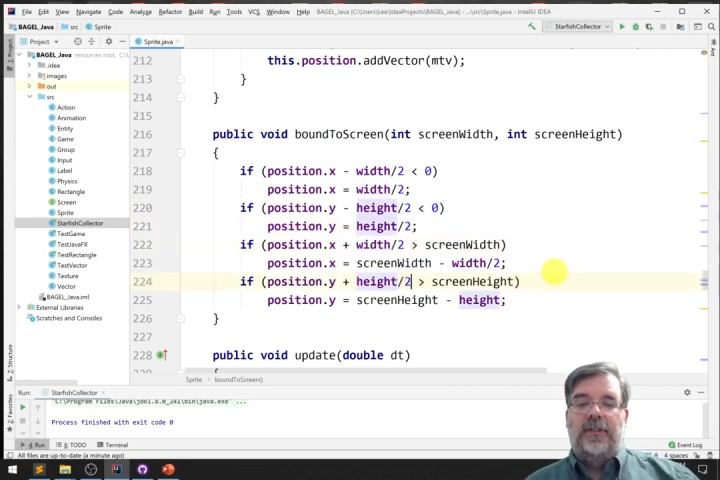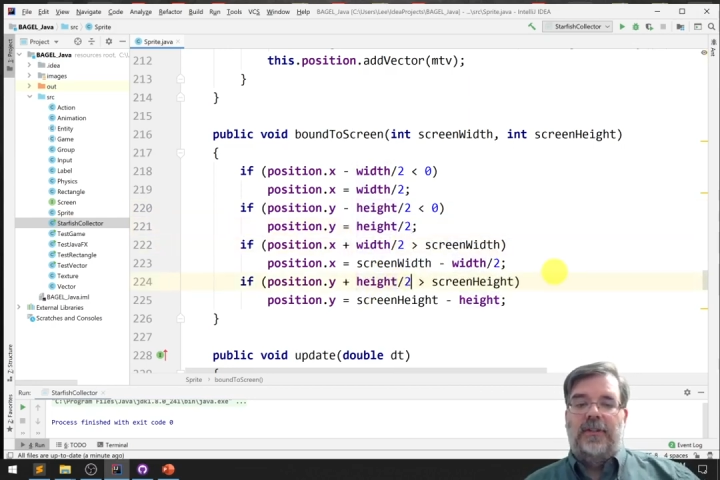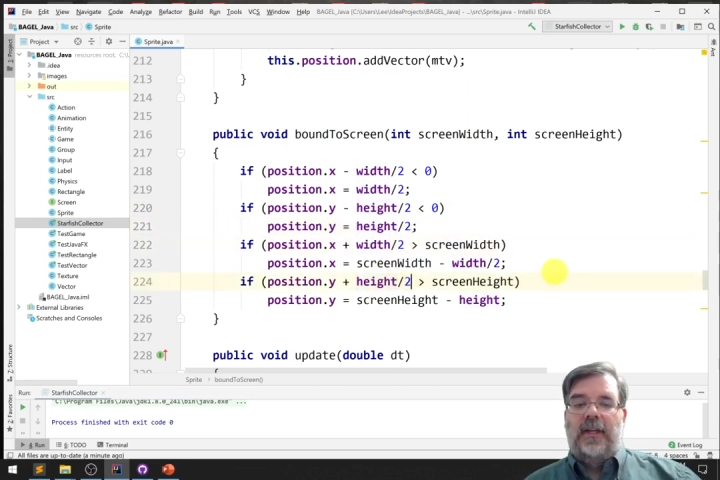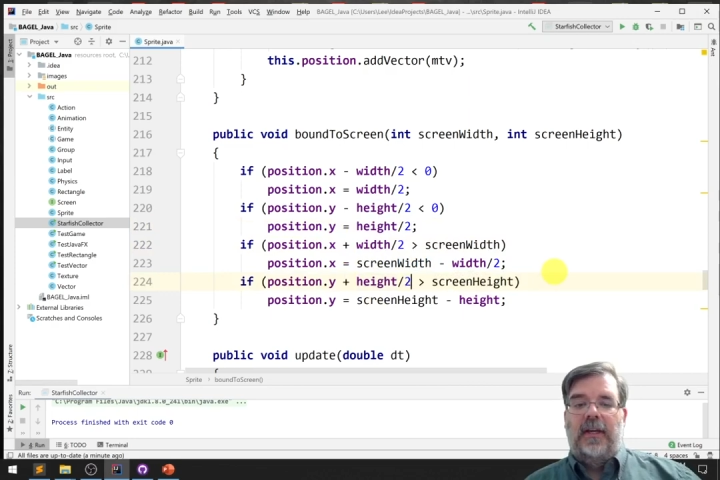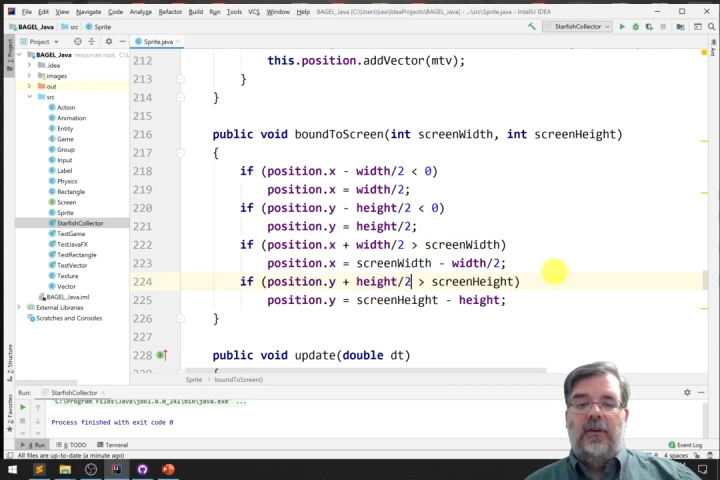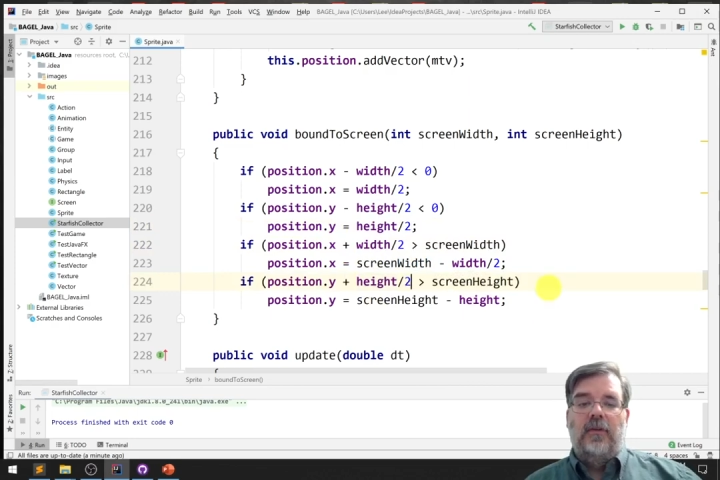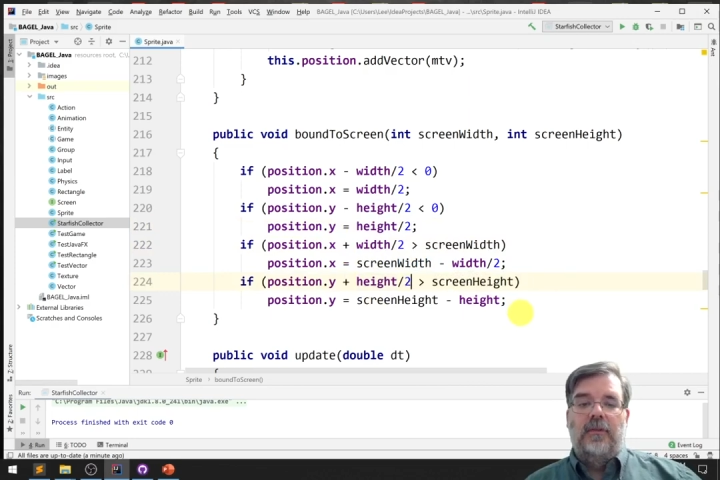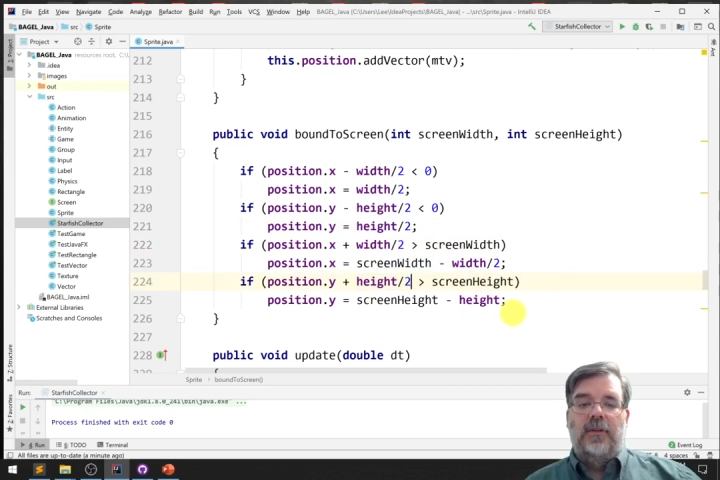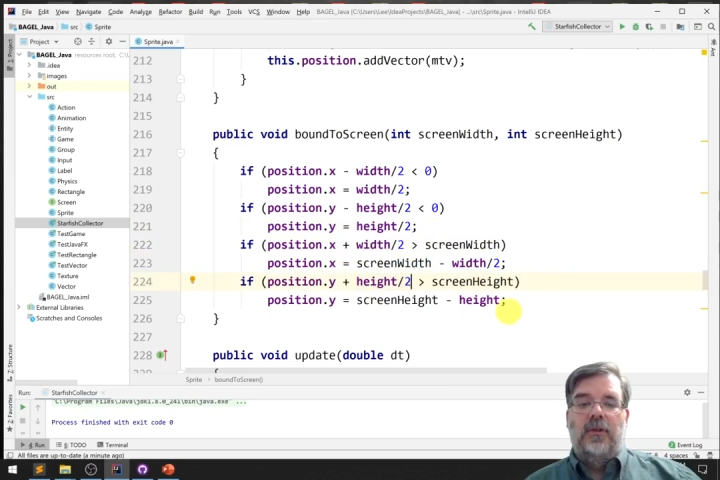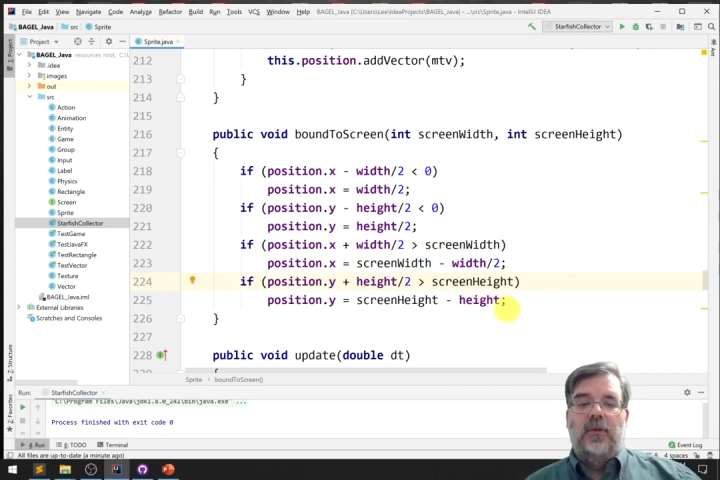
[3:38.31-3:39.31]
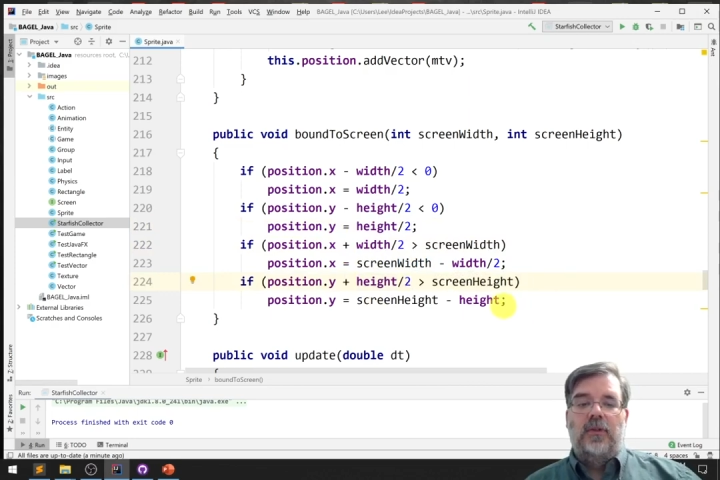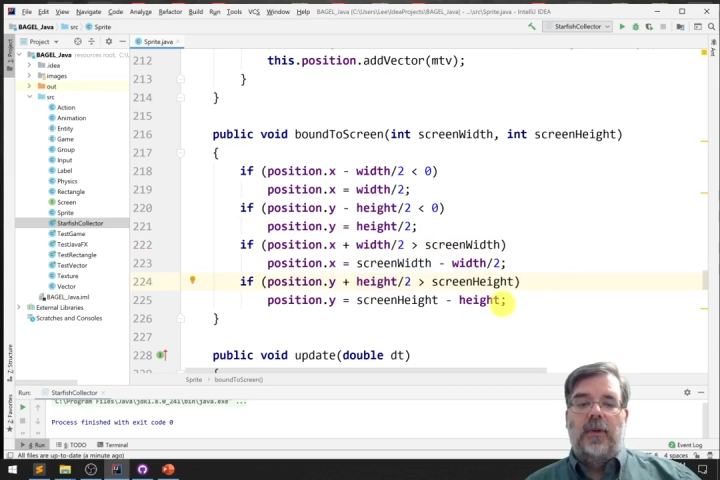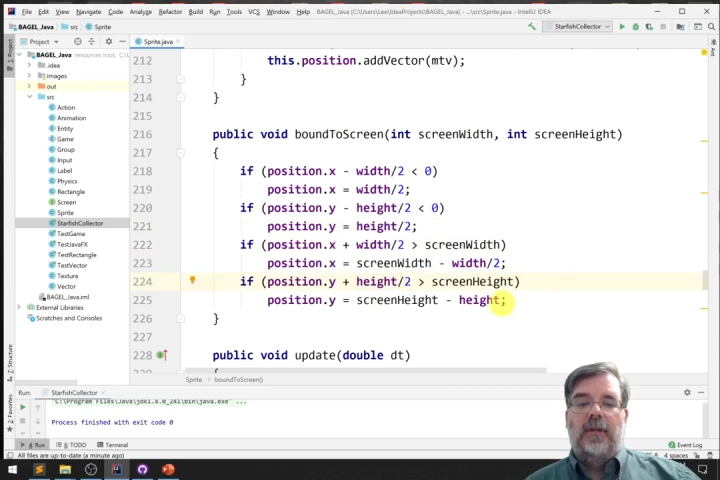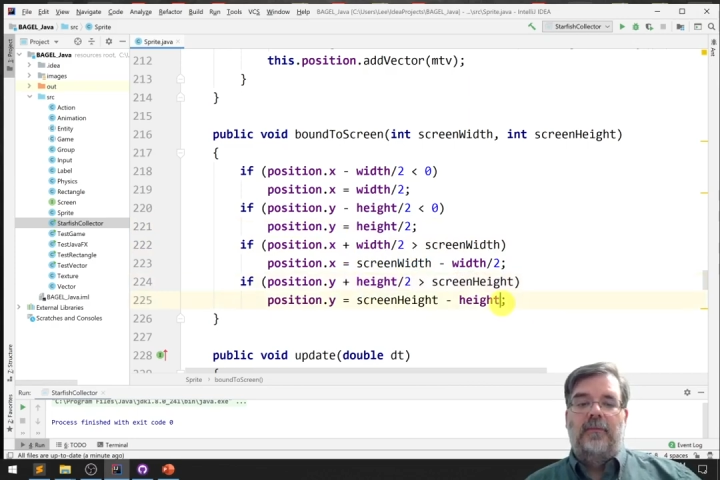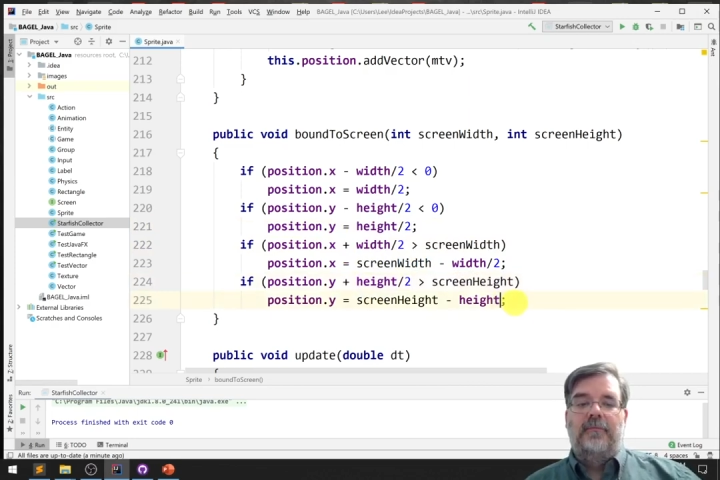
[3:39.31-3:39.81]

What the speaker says: this to height over 2 as well.